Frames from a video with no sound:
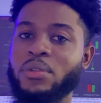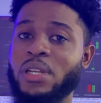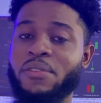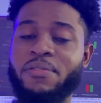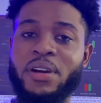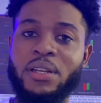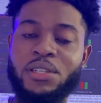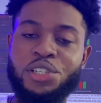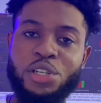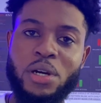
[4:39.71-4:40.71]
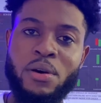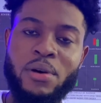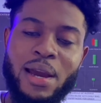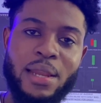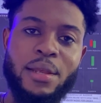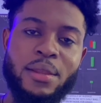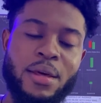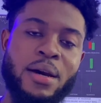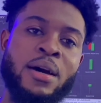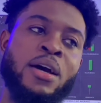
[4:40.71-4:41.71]
The financial
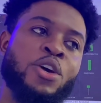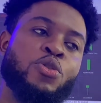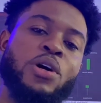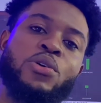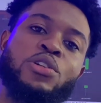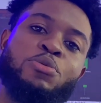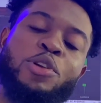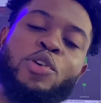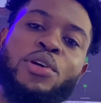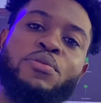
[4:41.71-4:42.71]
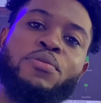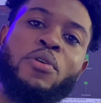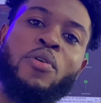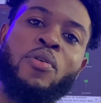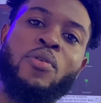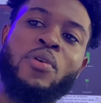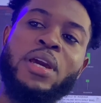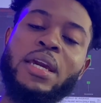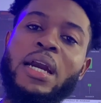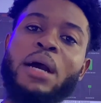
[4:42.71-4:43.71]
calendar, you are going to be looking for
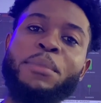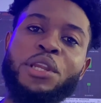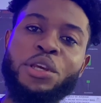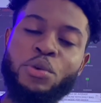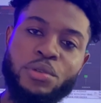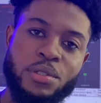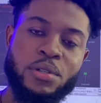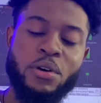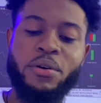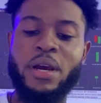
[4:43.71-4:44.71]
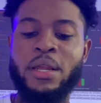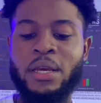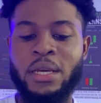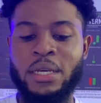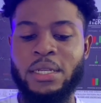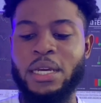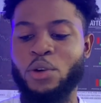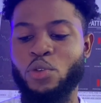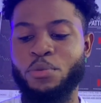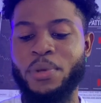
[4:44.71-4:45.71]
incoming news. All right, there
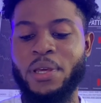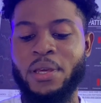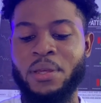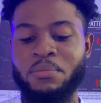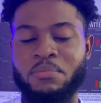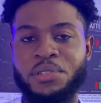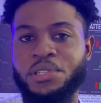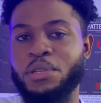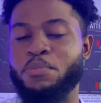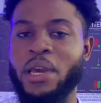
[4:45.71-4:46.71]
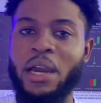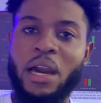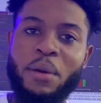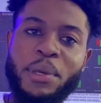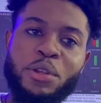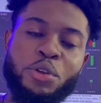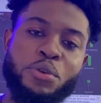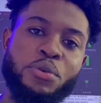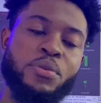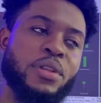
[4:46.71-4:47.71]
could be CPI coming
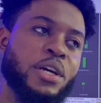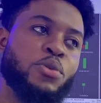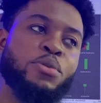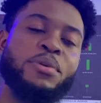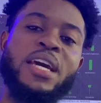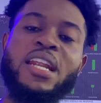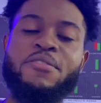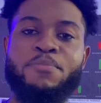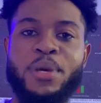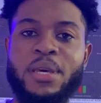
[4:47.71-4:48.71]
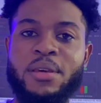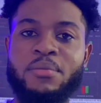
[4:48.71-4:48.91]
through, there could be NFP,